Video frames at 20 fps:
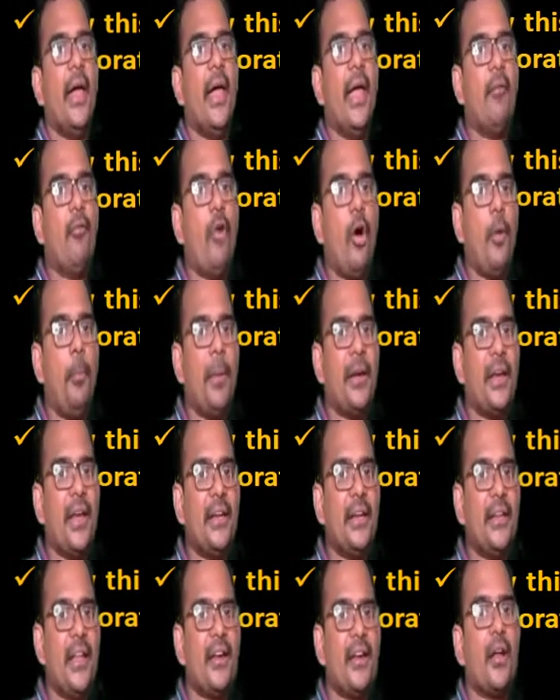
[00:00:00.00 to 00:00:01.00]

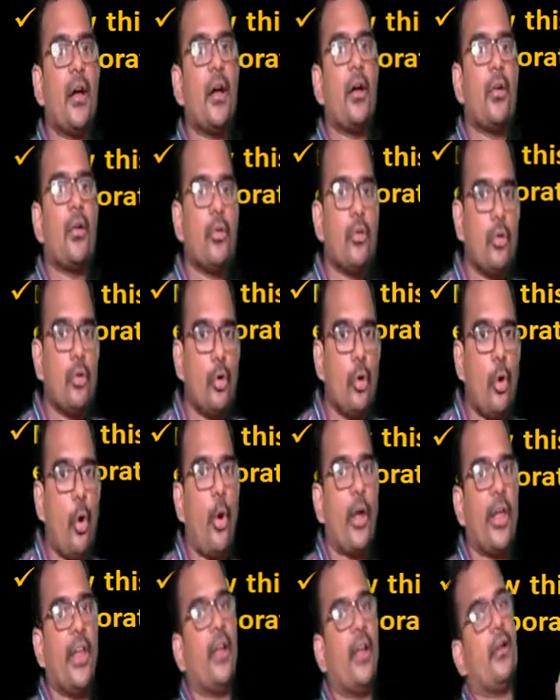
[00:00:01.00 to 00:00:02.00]
evaporator
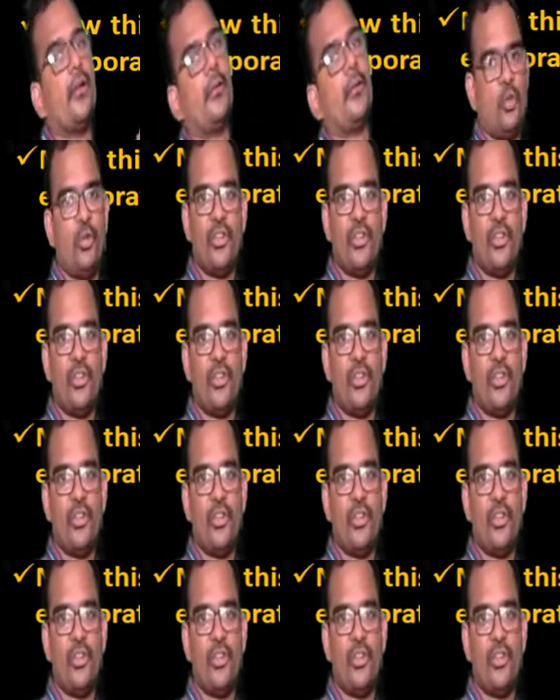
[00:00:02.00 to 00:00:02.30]
coil.